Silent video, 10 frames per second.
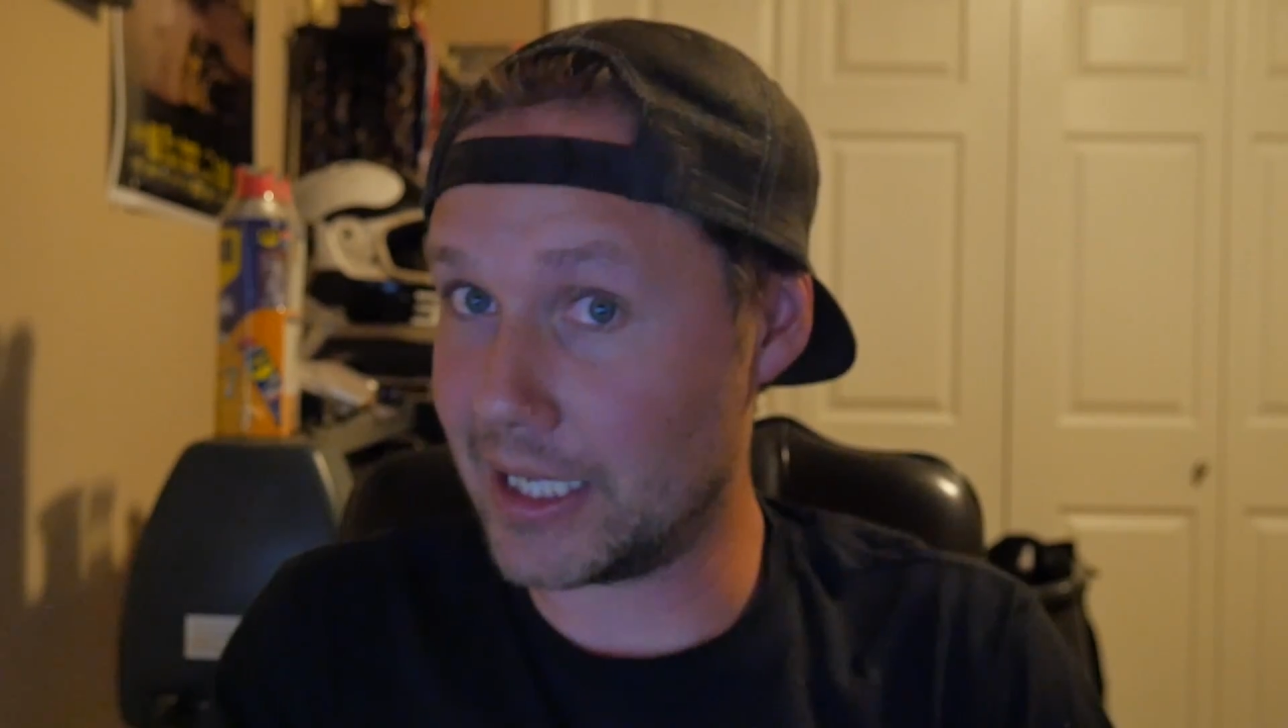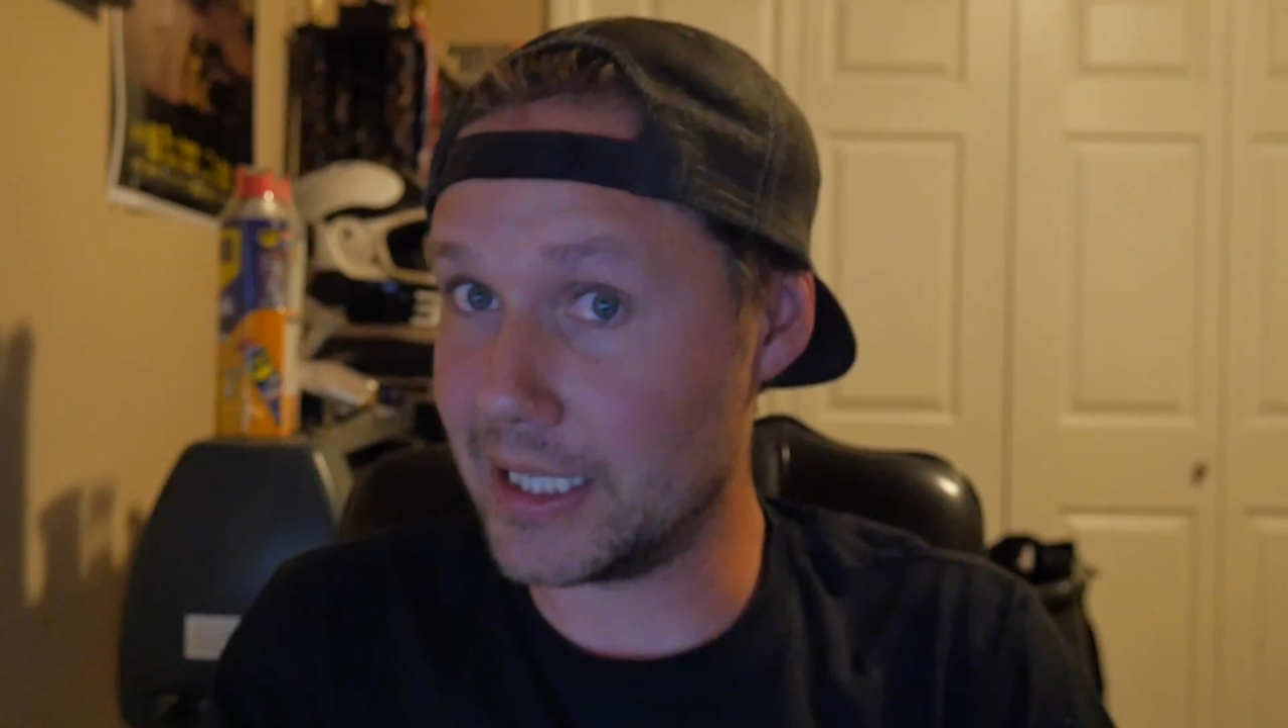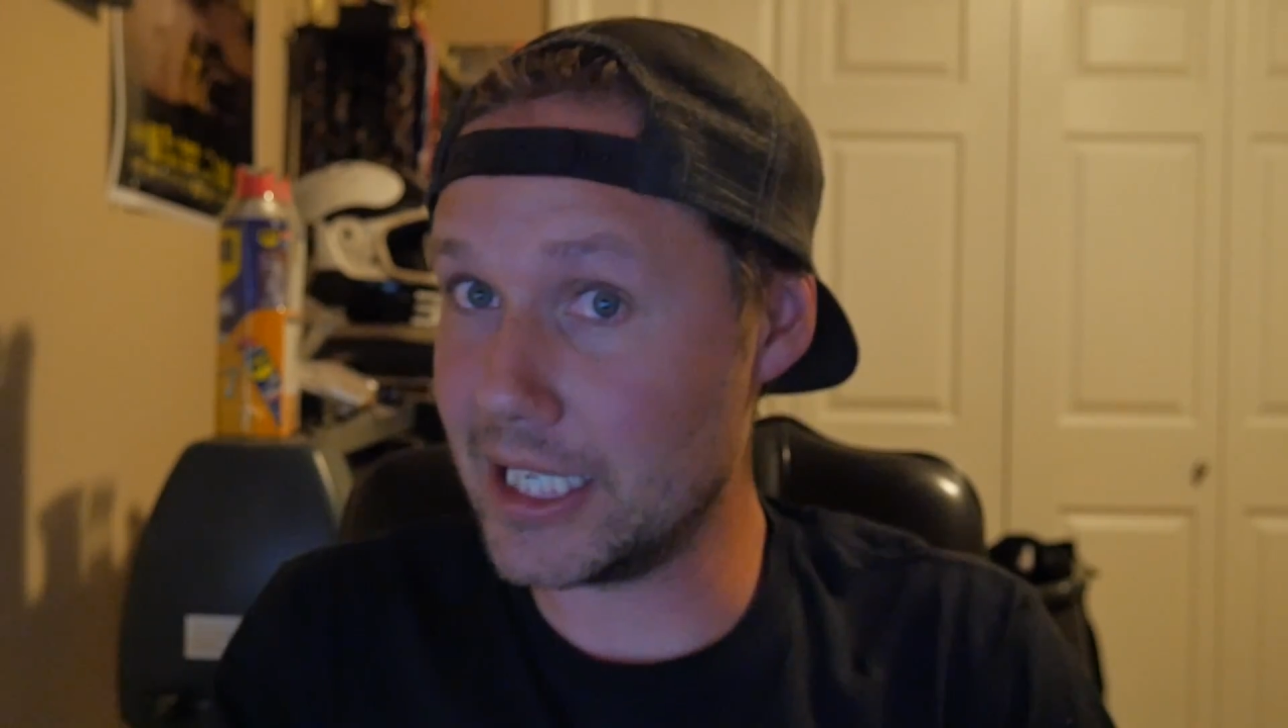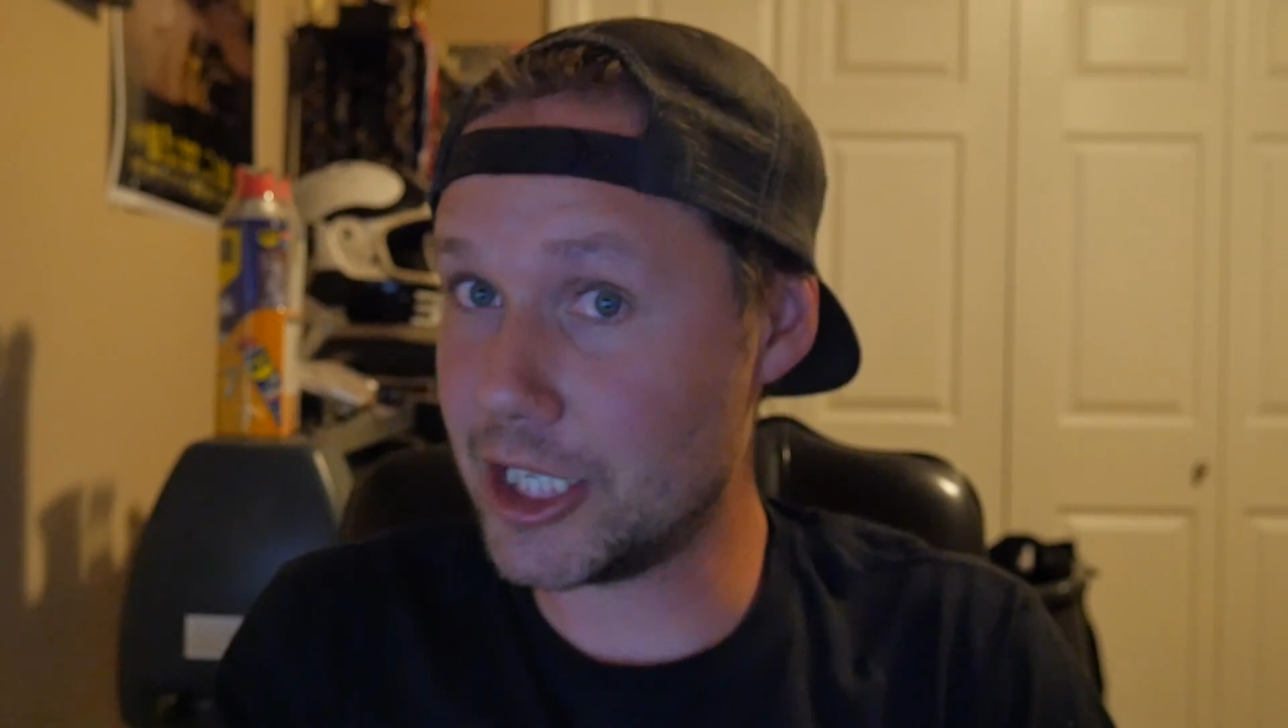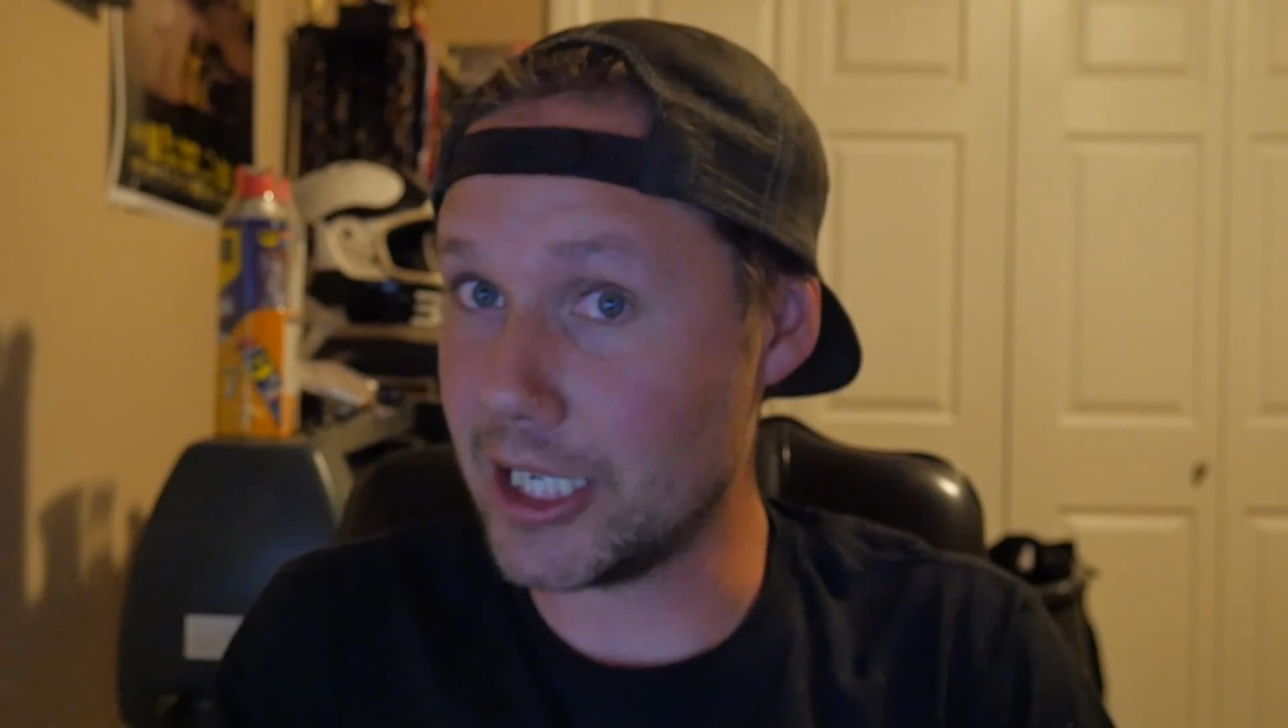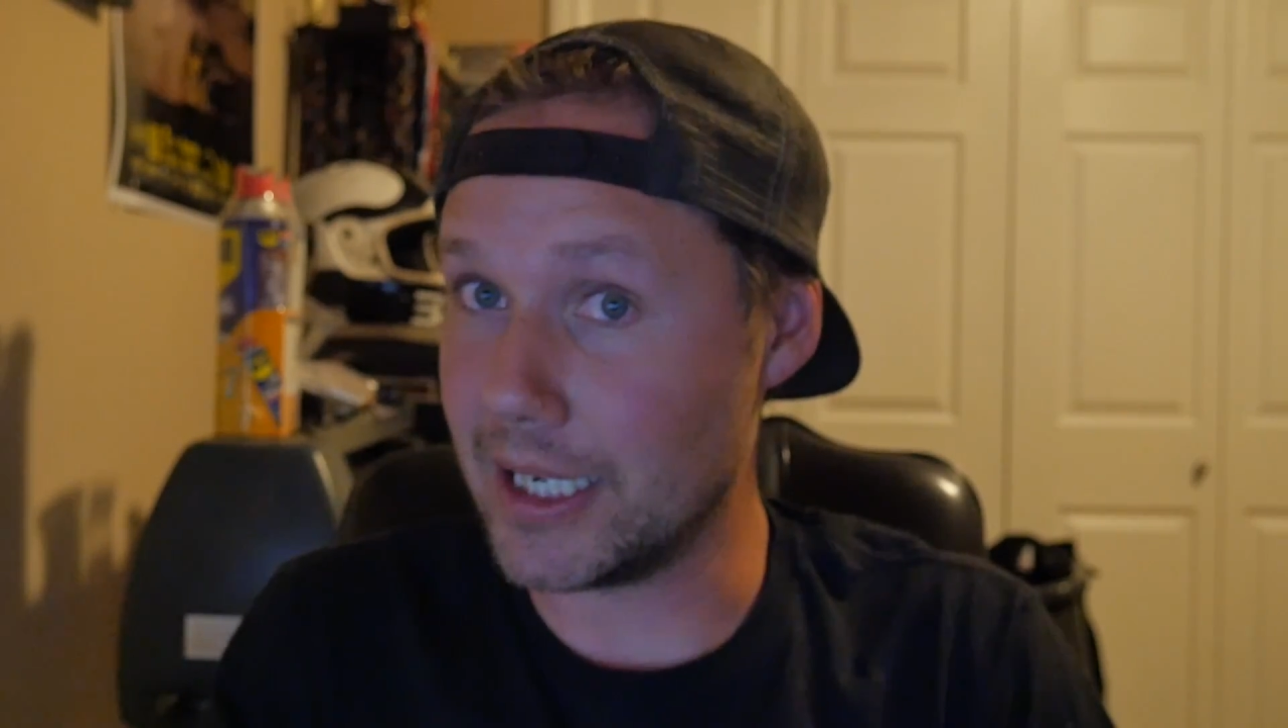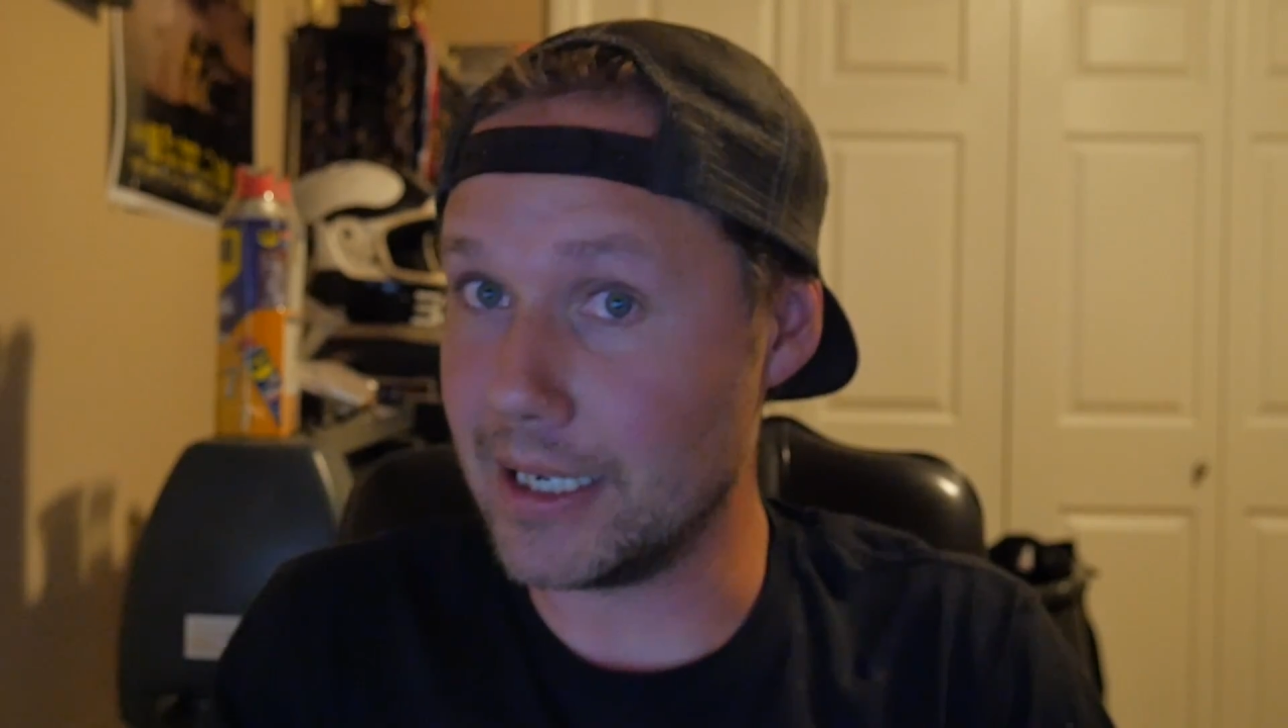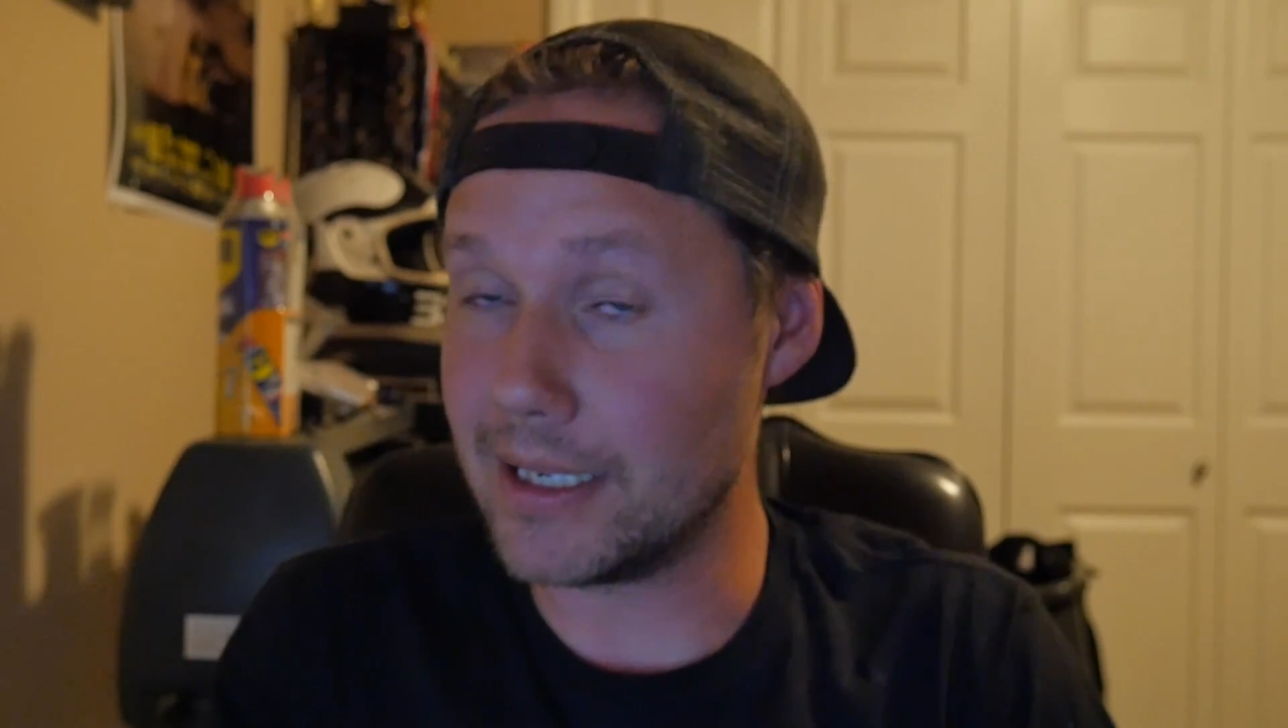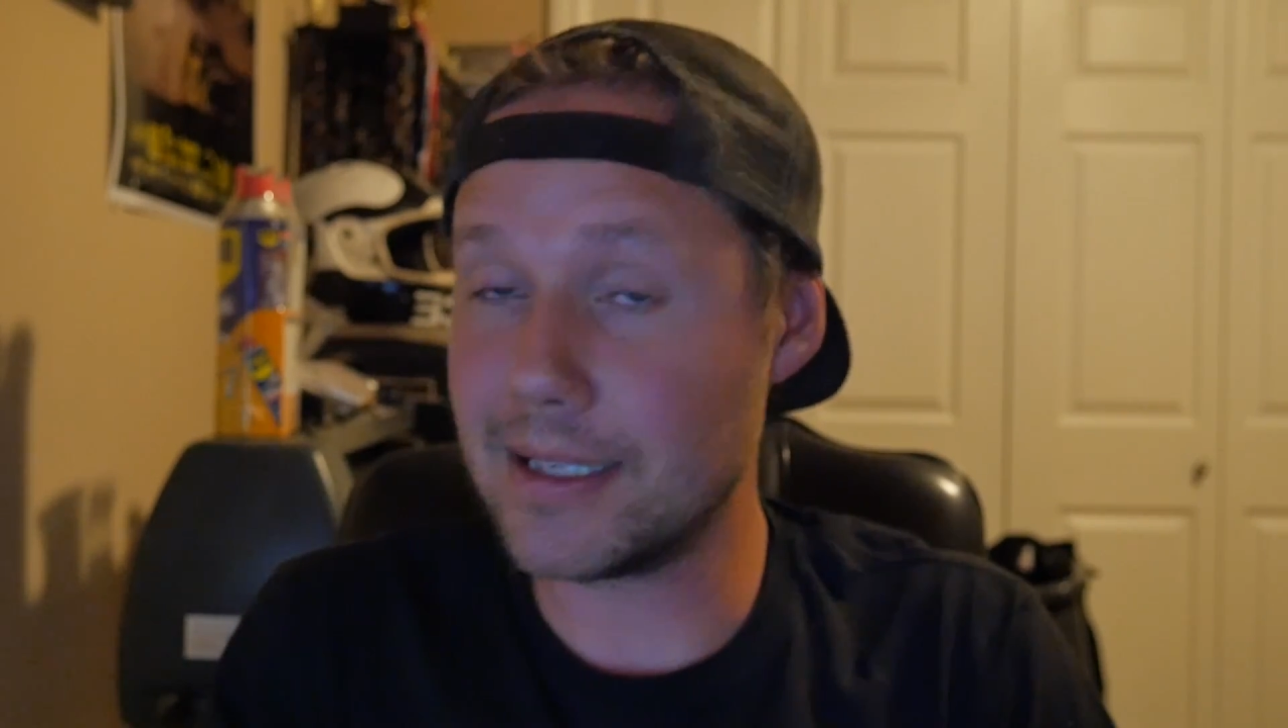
condition.